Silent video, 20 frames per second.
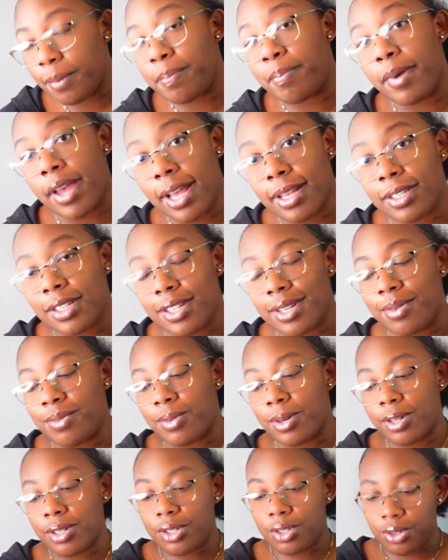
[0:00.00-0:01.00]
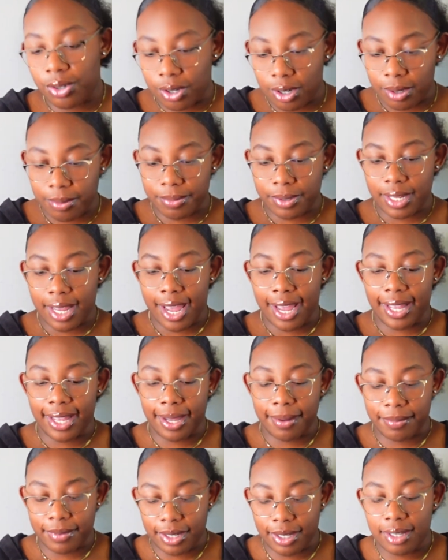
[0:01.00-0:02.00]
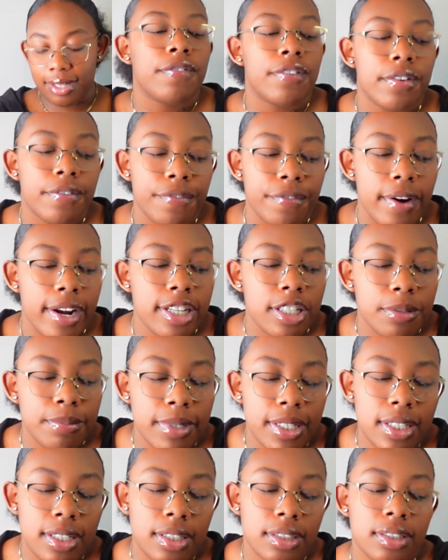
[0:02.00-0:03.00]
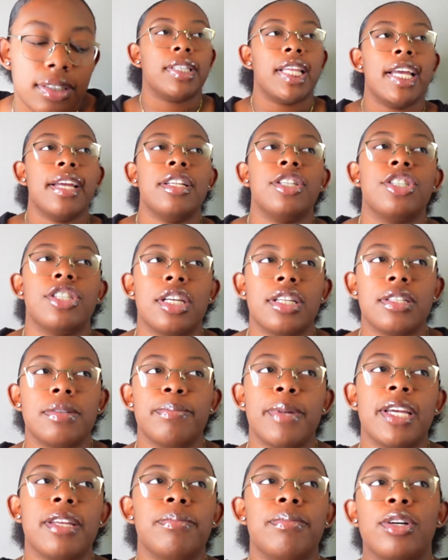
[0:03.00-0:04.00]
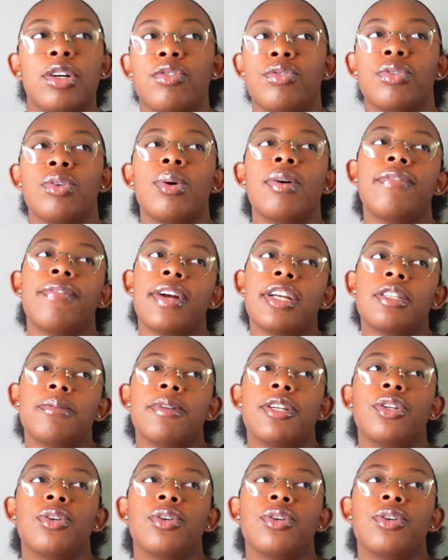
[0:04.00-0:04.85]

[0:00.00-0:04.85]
best and worst dorms at Hampton, for freshmen, they just made McGrew a freshman